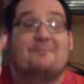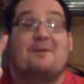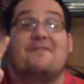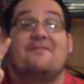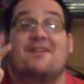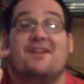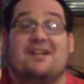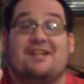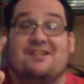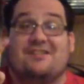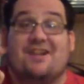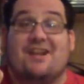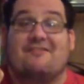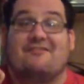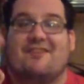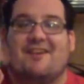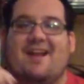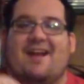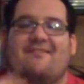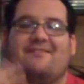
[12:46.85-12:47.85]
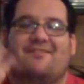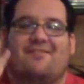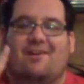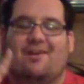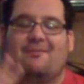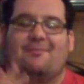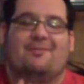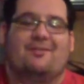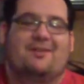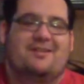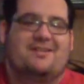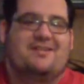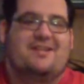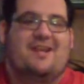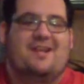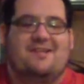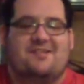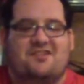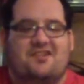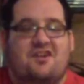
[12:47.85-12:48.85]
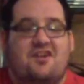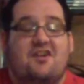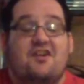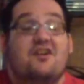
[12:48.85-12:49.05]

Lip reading: my fingers right for that. 4 points each.